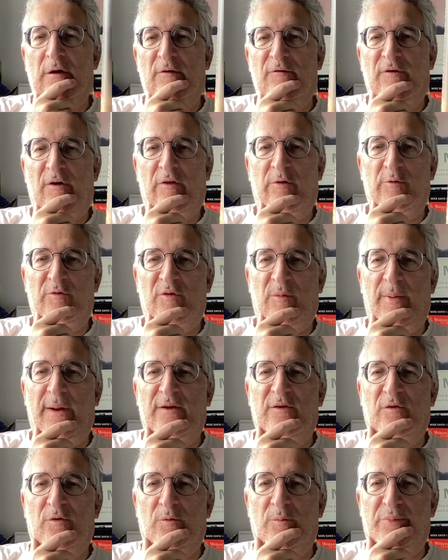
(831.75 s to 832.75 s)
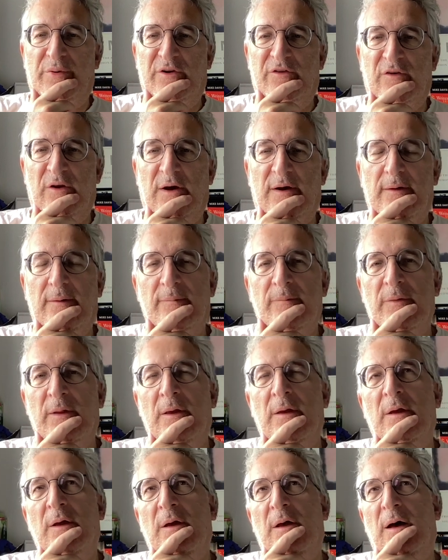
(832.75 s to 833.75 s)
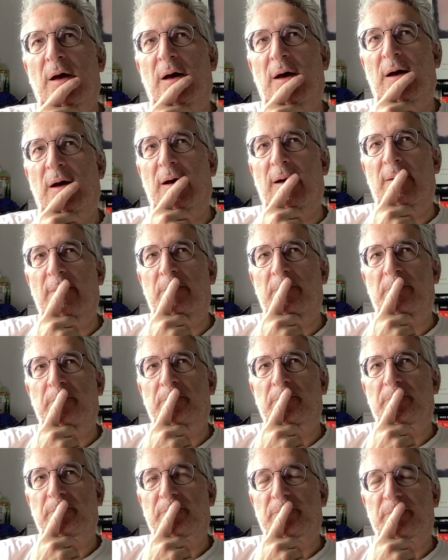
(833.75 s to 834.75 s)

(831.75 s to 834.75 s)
Her father was a political prisoner. Um,